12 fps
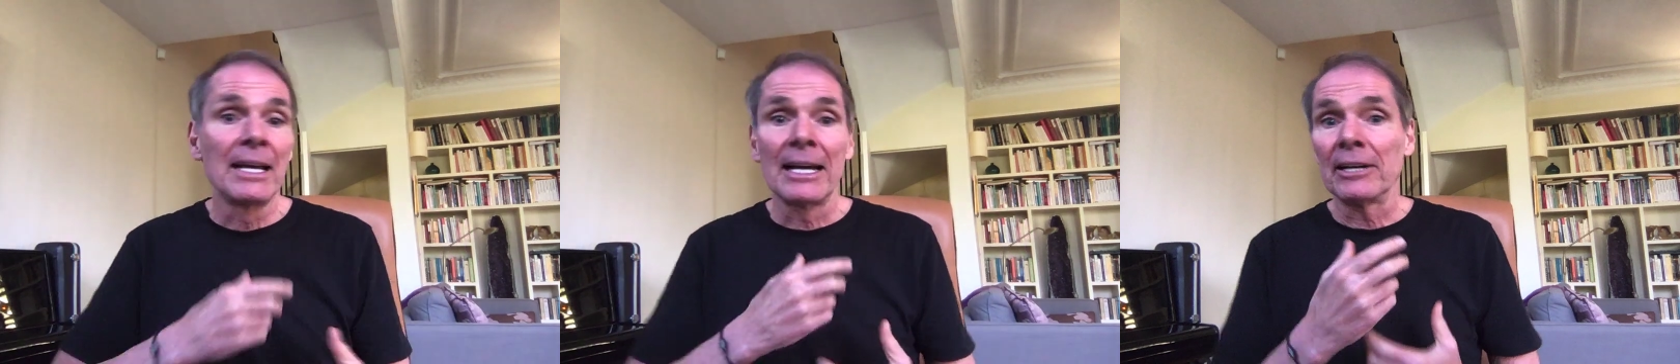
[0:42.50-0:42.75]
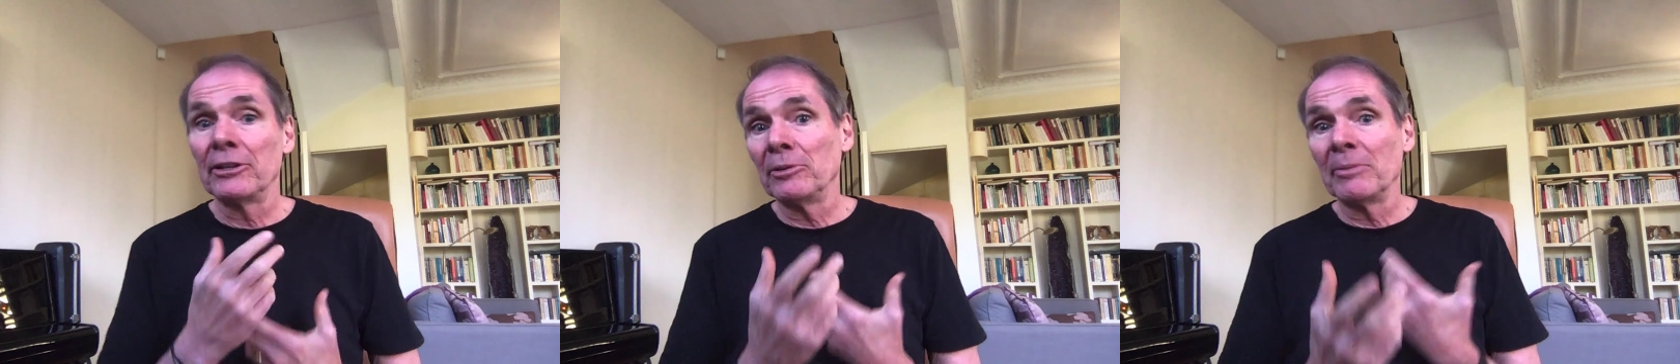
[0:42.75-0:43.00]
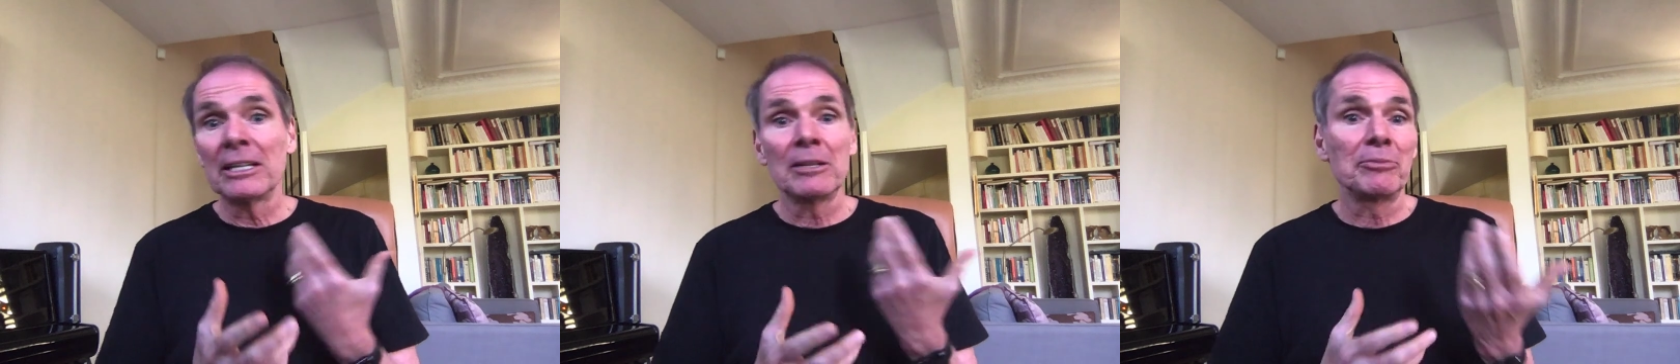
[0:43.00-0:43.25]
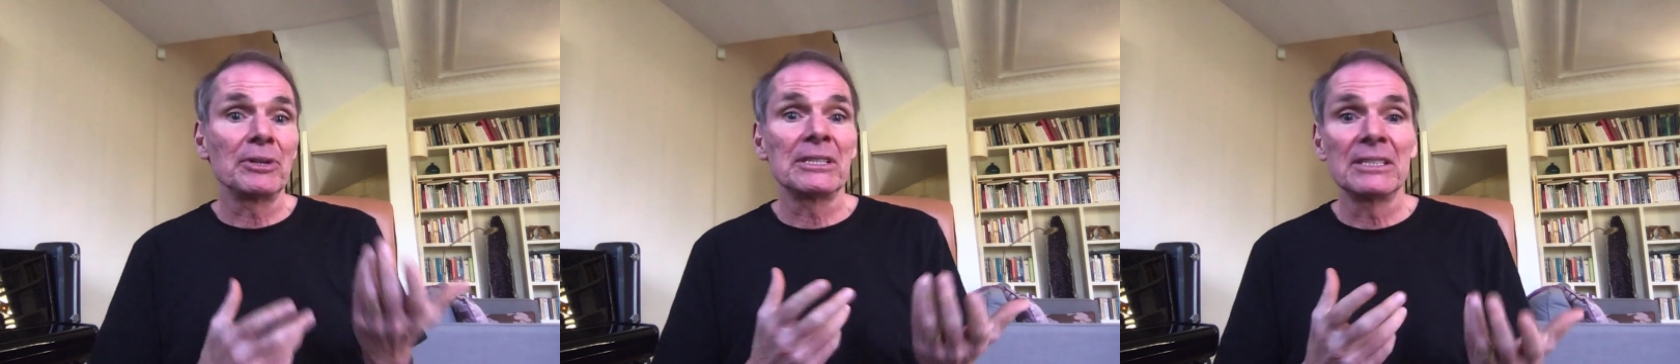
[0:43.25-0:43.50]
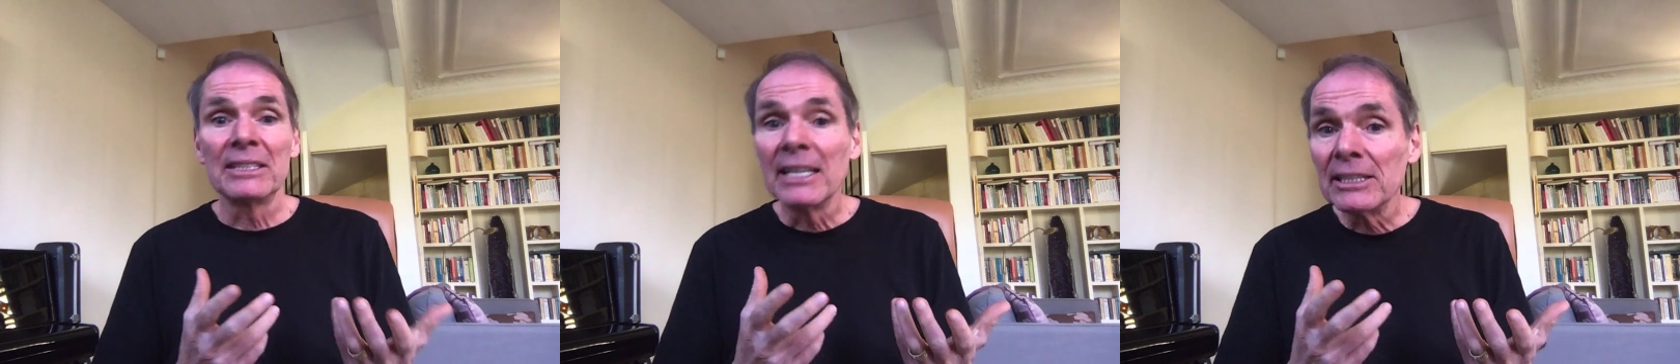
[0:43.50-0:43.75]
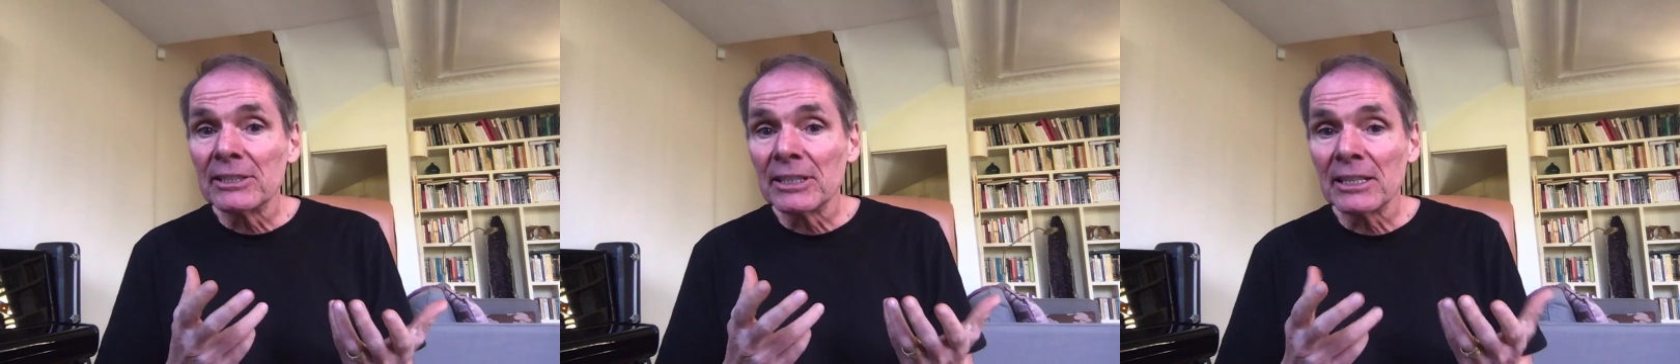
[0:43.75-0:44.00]
how do you make a
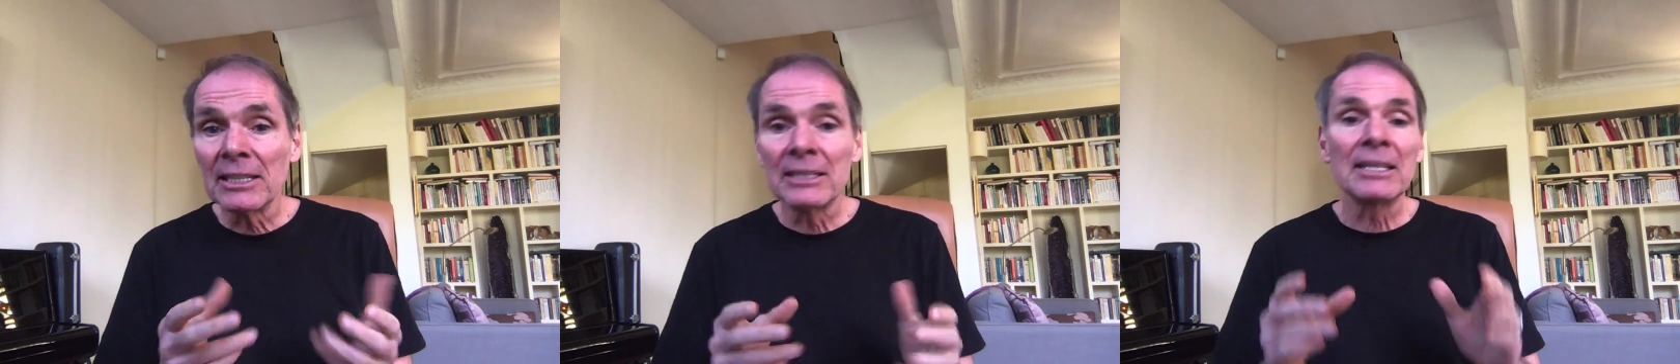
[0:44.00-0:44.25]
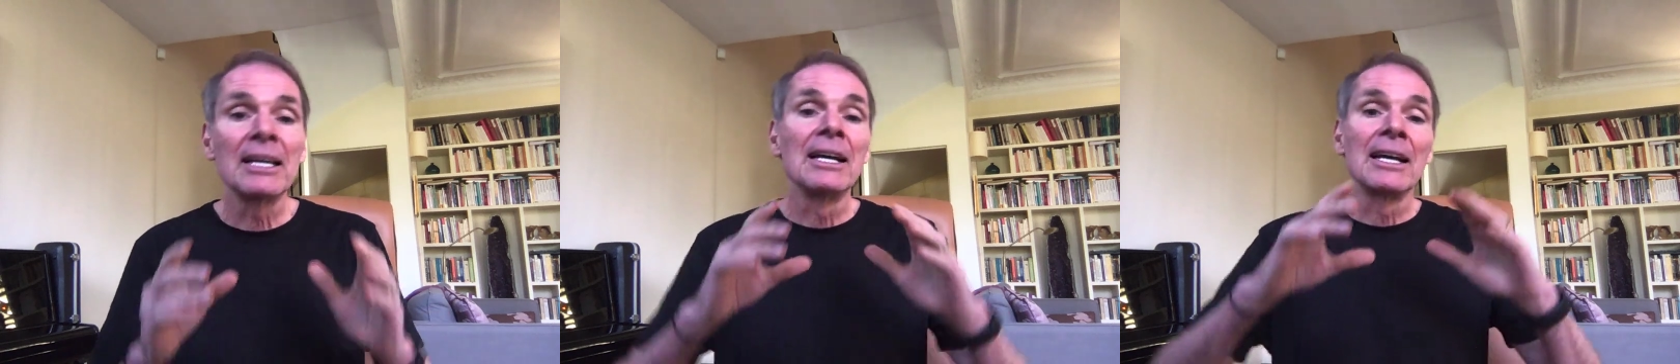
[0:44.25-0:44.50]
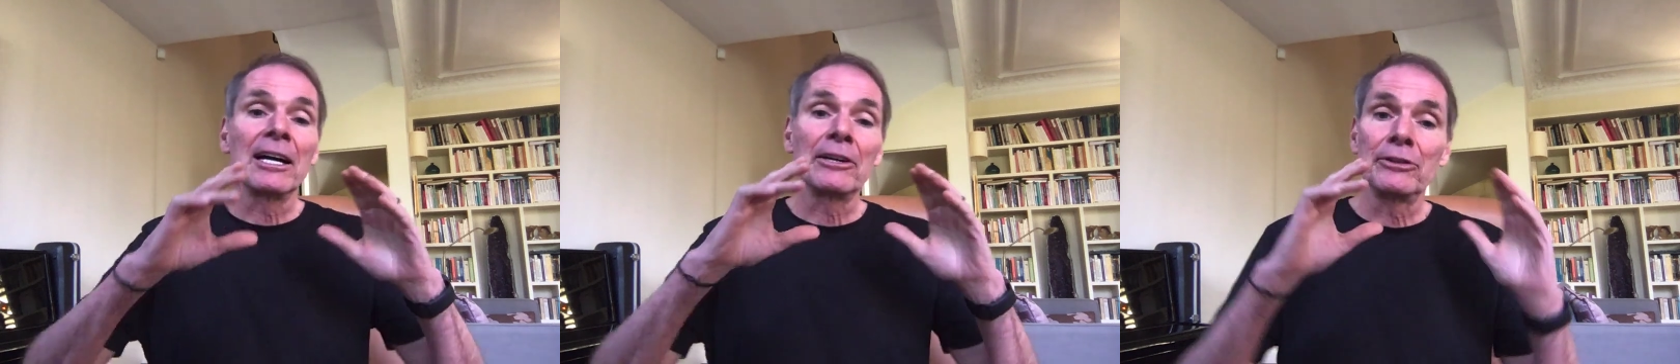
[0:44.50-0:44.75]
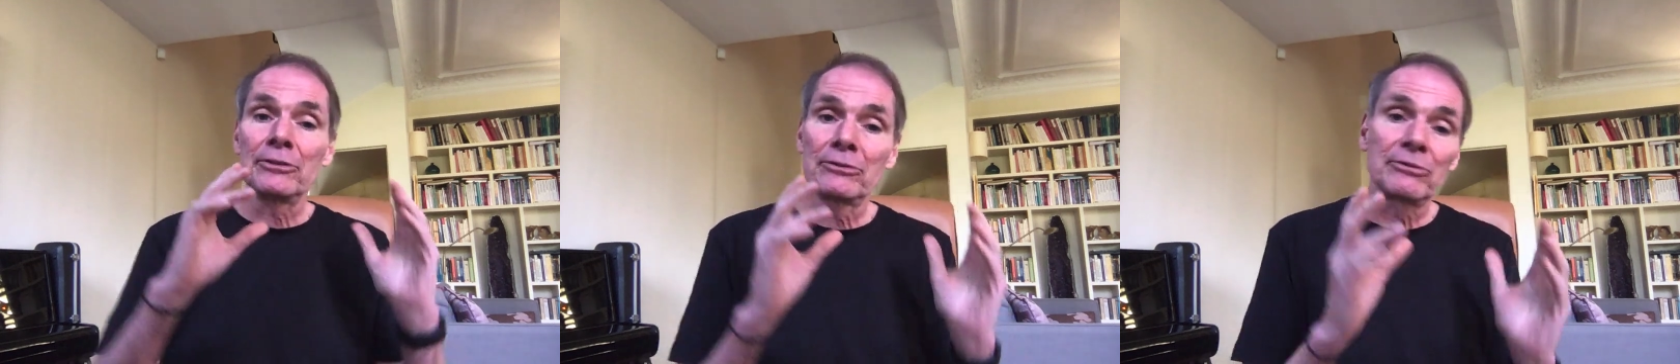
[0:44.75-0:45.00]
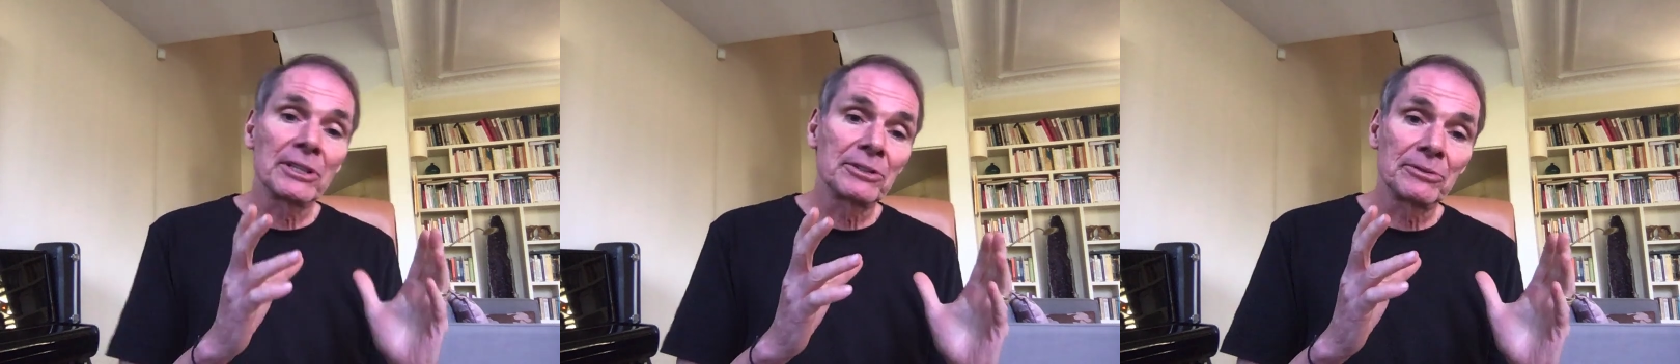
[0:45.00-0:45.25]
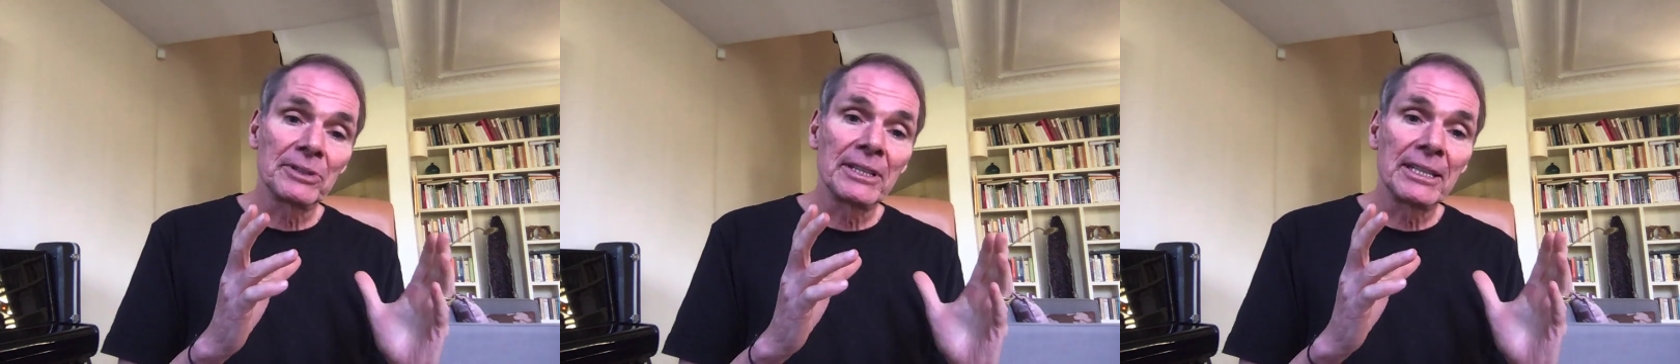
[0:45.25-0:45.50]
presentation, how do you
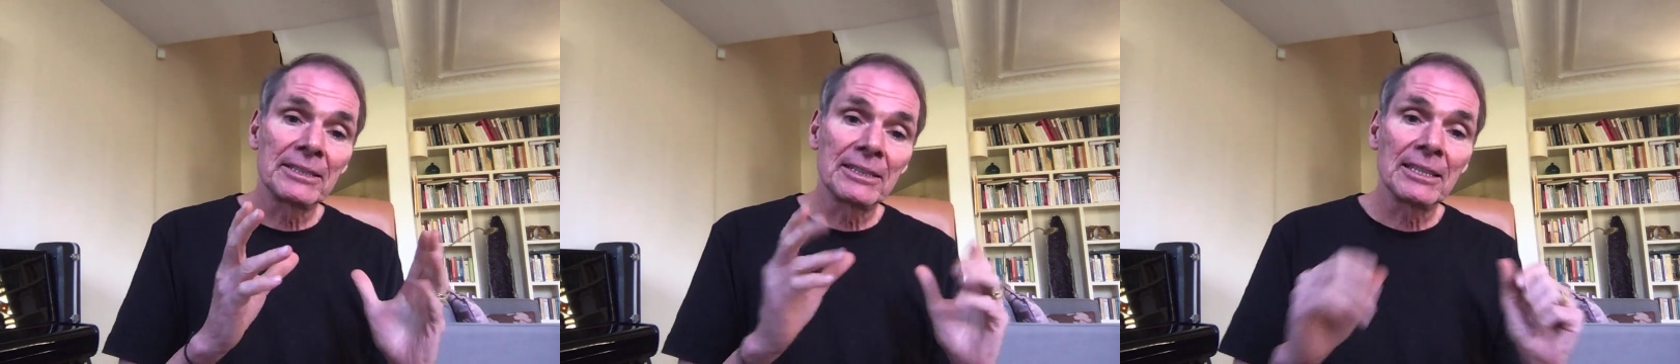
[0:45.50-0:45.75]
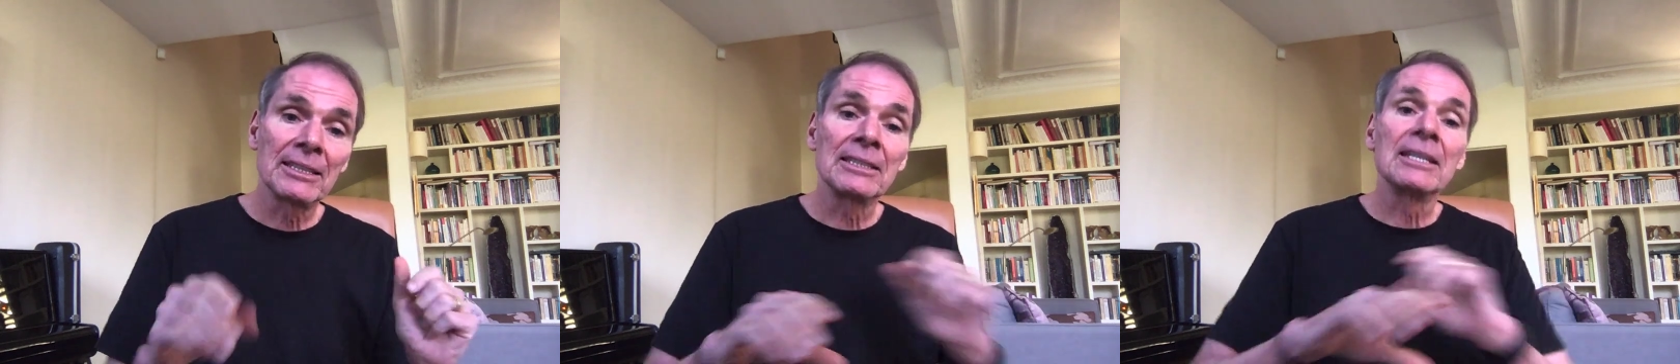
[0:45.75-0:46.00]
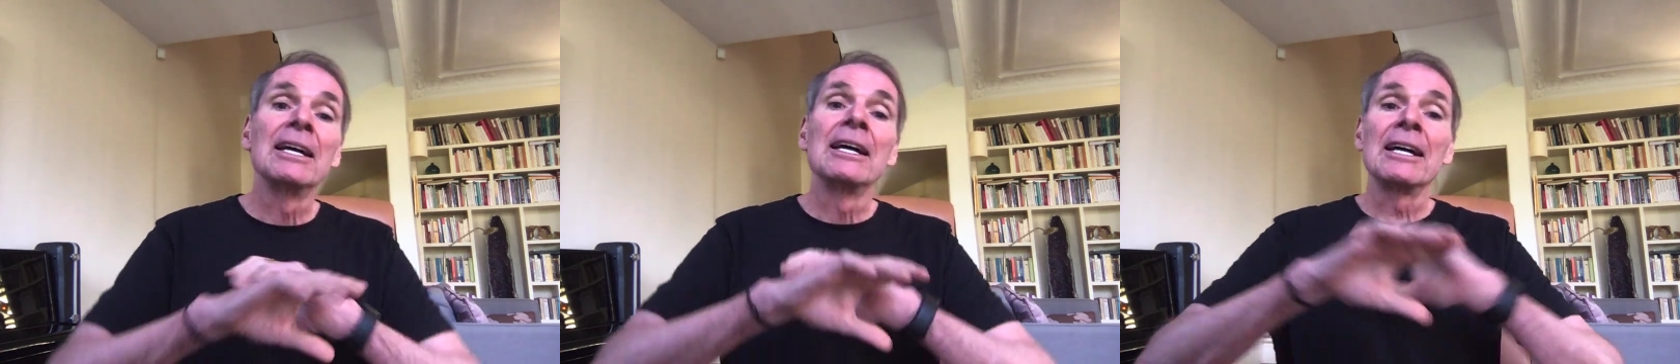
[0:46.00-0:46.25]
structure a lesson,